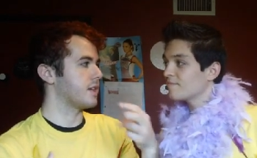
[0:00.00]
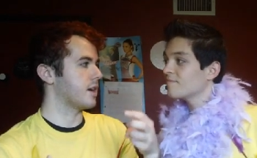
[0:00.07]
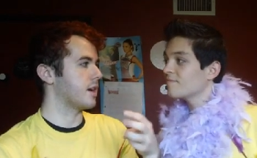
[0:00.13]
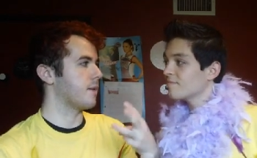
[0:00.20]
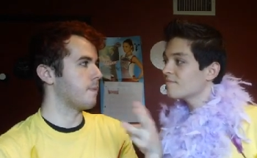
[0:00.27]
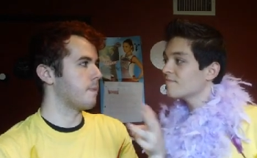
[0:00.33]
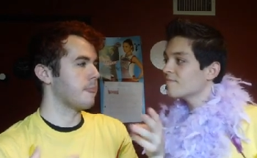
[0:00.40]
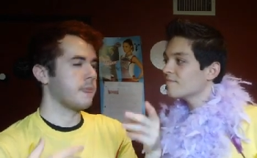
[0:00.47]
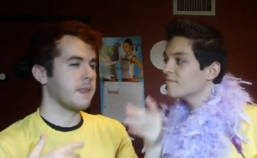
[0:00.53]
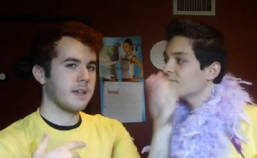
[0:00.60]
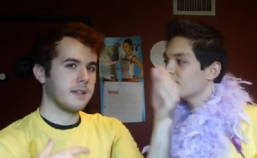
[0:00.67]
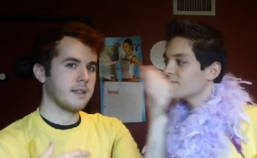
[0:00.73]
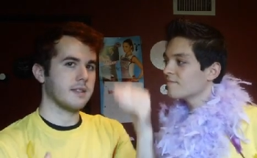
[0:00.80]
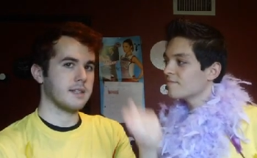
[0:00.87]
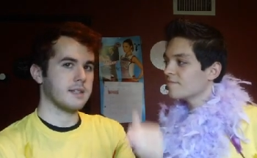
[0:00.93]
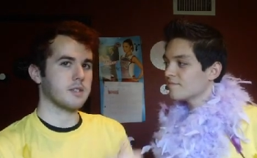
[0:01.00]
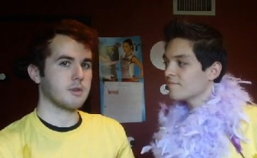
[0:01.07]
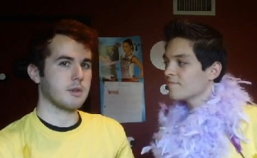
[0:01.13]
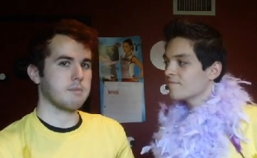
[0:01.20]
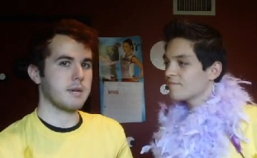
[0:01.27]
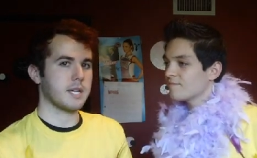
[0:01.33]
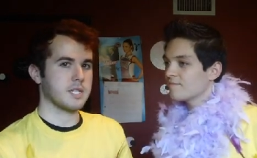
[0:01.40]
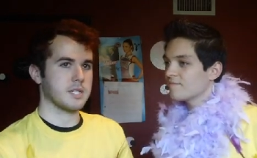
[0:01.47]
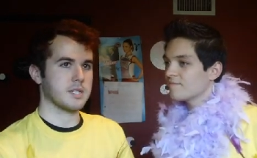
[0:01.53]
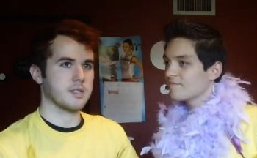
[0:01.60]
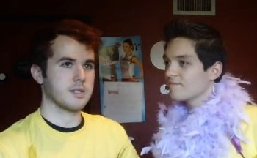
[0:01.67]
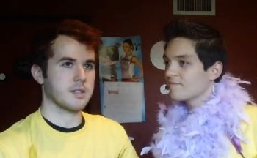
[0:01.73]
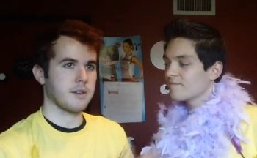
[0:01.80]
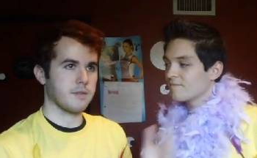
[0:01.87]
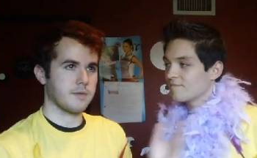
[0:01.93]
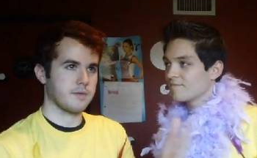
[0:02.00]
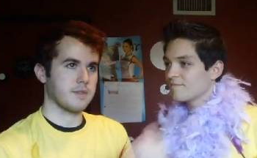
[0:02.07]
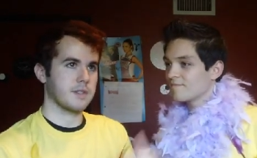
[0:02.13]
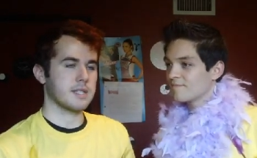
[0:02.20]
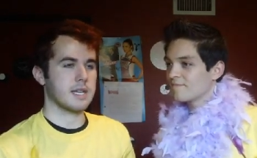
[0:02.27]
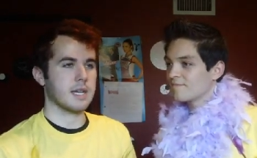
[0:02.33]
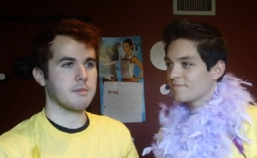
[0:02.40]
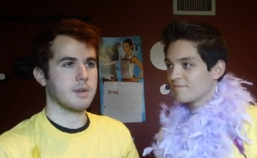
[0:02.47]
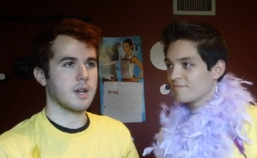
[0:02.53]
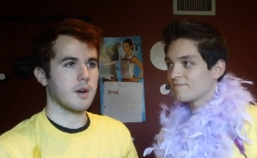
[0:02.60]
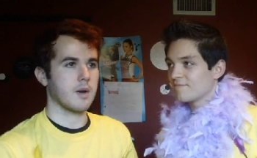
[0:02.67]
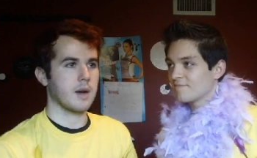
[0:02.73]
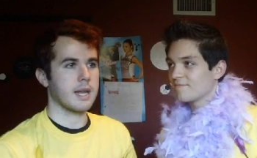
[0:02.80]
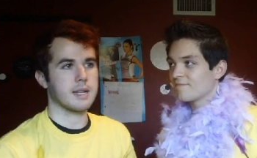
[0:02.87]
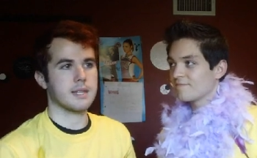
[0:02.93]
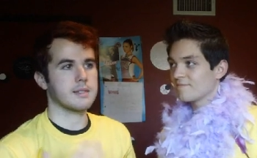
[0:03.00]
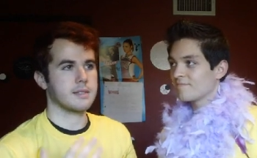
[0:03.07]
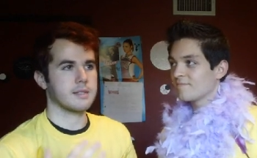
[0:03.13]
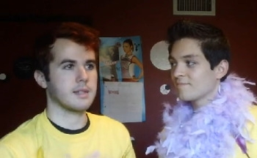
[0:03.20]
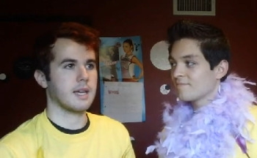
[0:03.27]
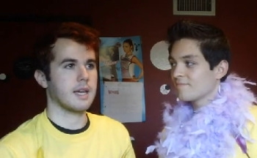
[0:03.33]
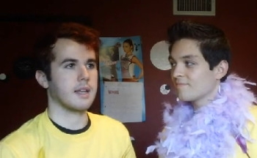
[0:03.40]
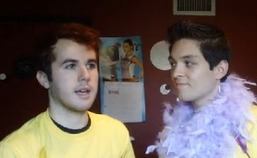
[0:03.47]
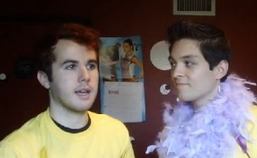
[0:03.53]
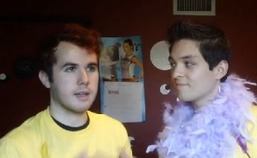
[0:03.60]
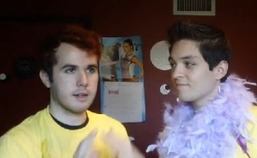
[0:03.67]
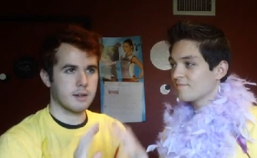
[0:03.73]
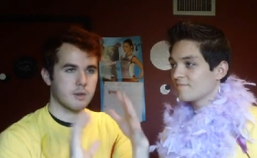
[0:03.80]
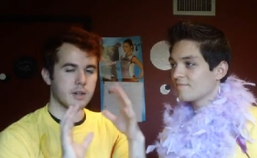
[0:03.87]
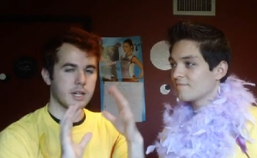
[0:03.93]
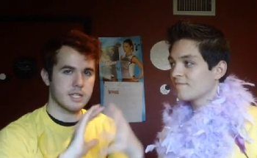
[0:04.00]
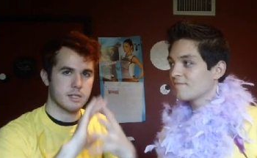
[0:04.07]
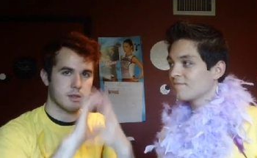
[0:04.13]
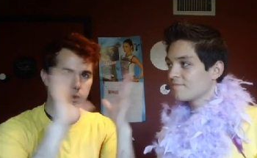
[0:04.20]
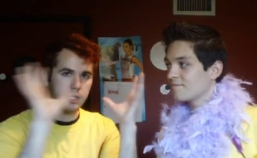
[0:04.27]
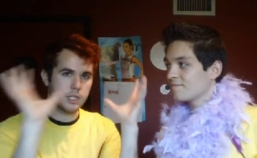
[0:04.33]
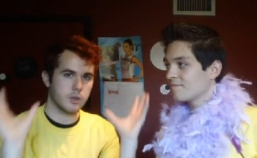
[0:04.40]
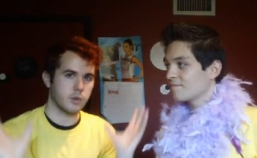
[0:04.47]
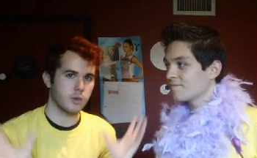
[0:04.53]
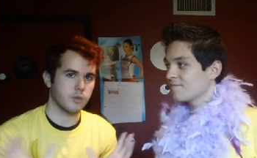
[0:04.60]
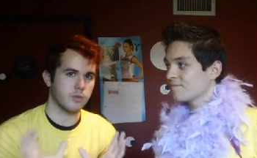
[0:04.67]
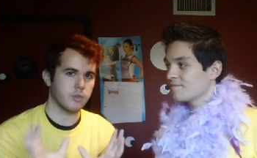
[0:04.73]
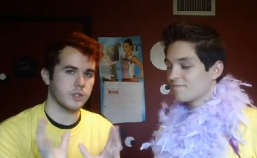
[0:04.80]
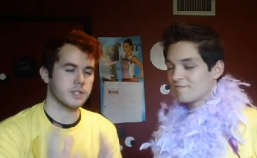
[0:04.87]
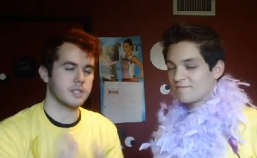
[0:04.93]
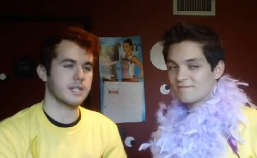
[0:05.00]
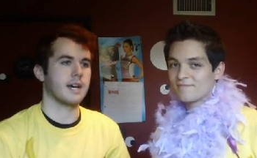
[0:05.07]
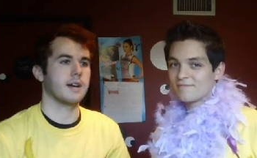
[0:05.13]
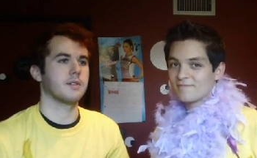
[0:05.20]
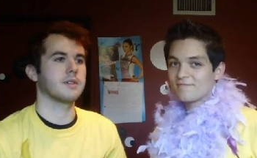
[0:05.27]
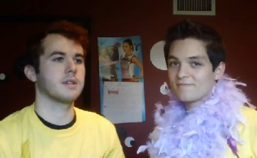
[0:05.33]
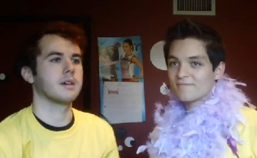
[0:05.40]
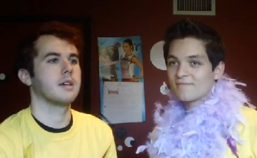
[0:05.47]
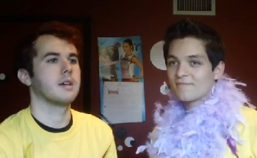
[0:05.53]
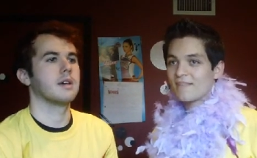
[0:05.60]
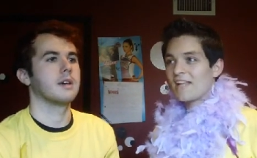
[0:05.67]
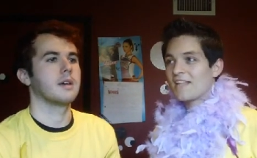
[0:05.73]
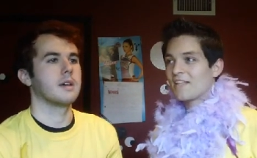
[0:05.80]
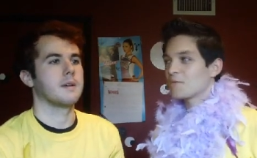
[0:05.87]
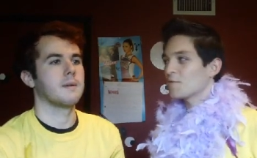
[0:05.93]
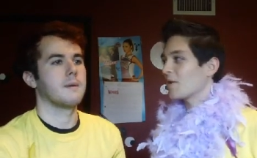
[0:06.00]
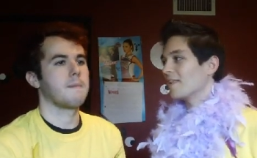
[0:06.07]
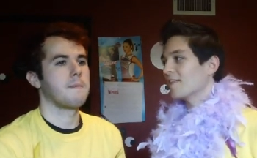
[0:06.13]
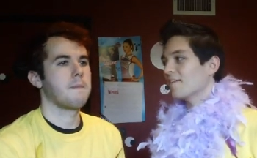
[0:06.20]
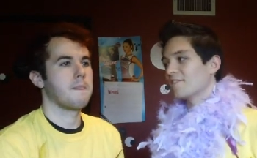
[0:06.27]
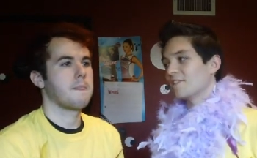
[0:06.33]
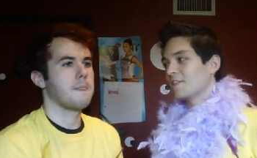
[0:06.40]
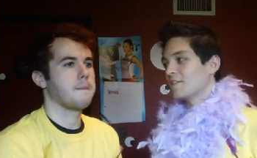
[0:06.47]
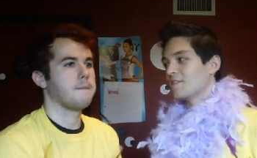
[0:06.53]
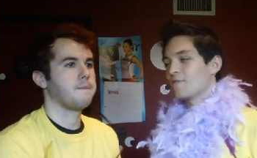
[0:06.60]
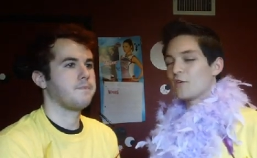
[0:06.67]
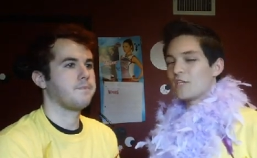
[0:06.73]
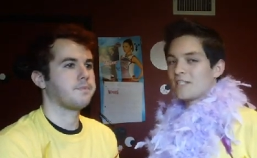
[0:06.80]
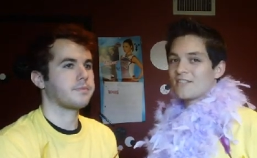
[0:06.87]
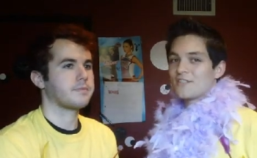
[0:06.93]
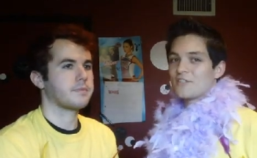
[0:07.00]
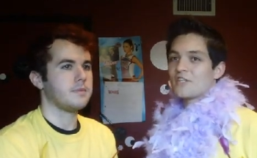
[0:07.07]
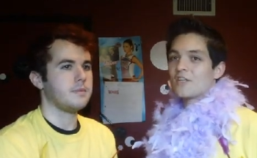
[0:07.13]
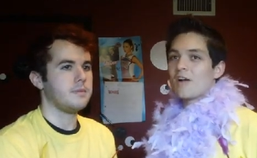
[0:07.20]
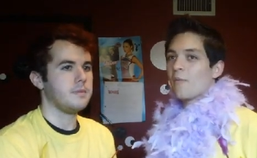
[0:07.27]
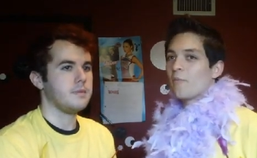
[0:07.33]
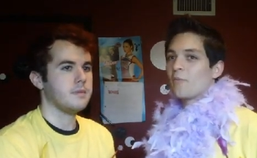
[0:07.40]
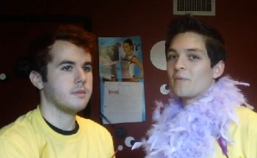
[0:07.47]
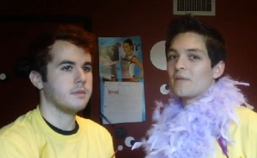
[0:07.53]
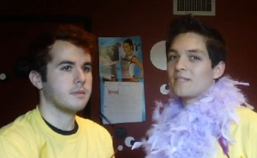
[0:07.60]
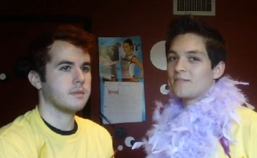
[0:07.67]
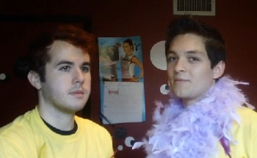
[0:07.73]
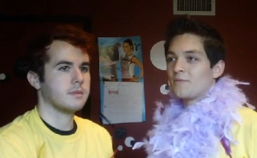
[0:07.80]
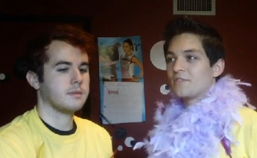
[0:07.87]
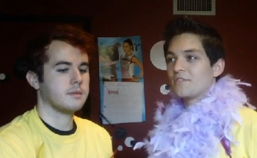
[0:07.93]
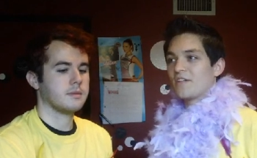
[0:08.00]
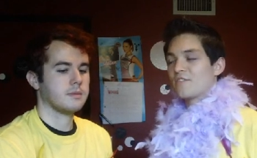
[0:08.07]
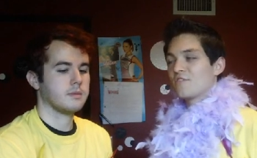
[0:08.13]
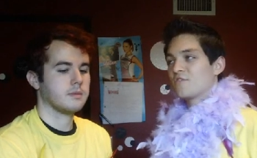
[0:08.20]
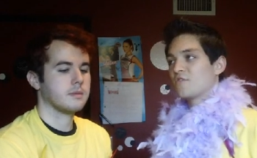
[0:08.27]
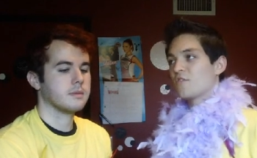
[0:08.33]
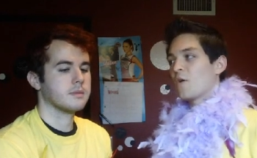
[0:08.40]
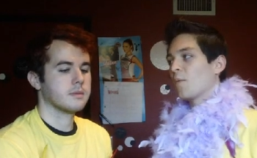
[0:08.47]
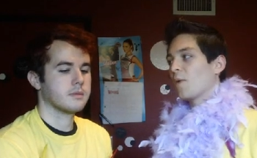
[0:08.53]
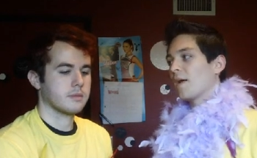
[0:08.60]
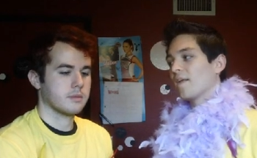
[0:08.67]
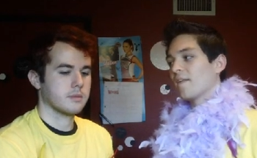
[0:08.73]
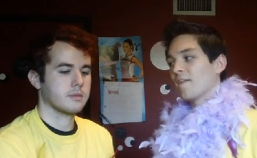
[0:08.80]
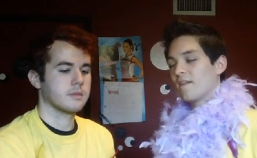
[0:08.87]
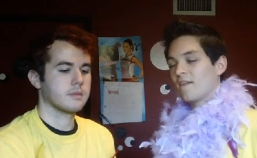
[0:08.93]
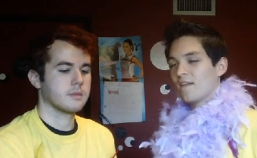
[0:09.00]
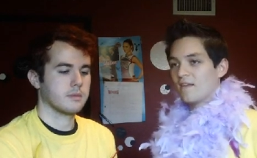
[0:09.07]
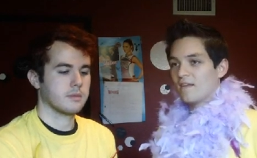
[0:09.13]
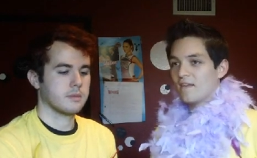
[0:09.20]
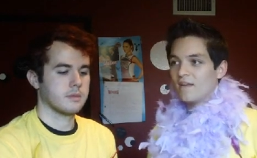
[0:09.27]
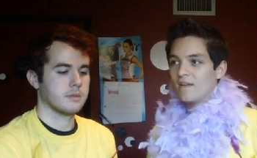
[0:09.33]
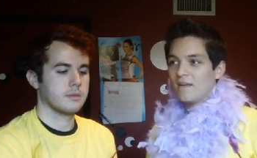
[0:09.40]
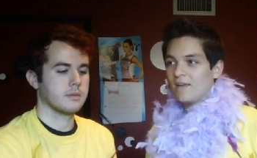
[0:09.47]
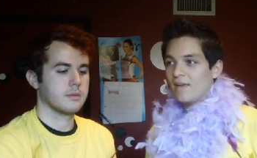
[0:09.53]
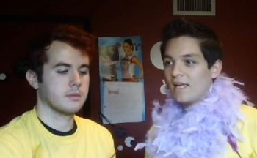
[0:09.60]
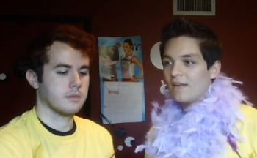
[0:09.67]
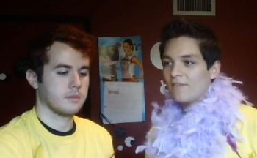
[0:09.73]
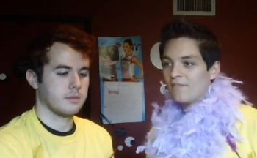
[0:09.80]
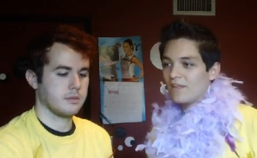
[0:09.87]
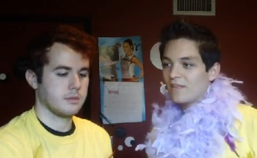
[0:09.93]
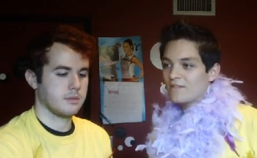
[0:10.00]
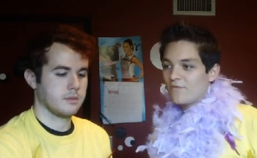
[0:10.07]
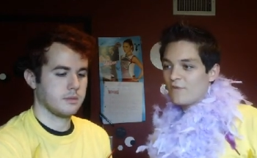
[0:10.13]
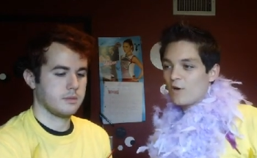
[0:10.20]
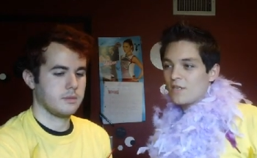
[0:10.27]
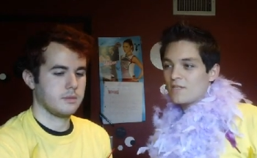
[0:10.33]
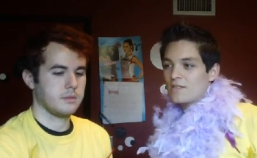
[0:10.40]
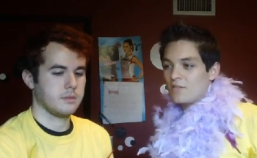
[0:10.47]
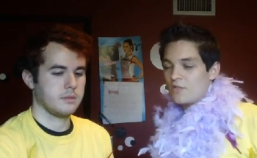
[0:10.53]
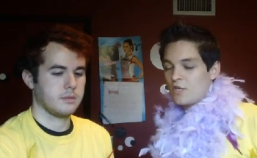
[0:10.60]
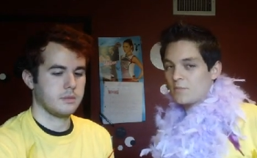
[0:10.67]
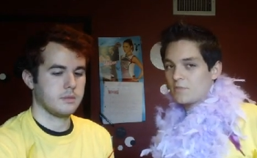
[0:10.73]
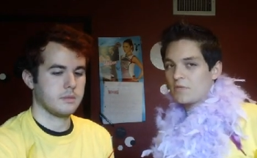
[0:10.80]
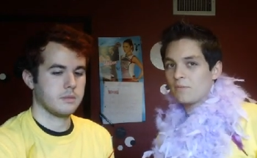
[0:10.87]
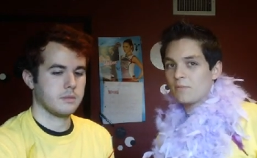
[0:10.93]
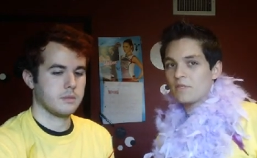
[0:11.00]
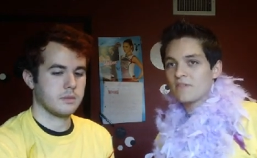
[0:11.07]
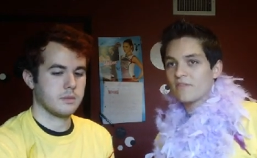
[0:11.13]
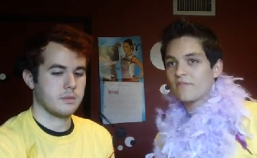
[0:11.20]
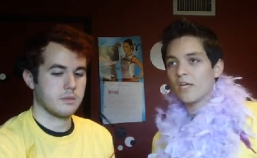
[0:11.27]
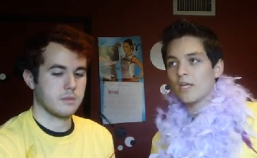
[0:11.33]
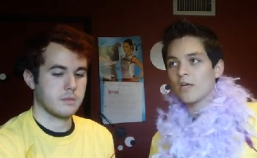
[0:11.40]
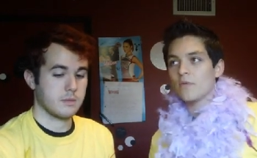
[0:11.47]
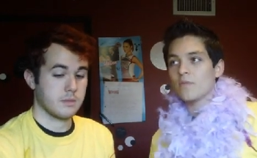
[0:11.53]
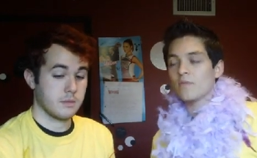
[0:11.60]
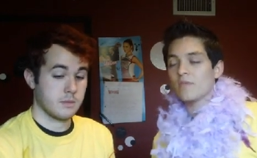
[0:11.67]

Speaker 1: you know, these three pitches of the same note, and it creates a really cool full sound.
Speaker 2: And that's why I love Linlin's voice, because she complements the music so well. And I feel as far as in terms of the music video,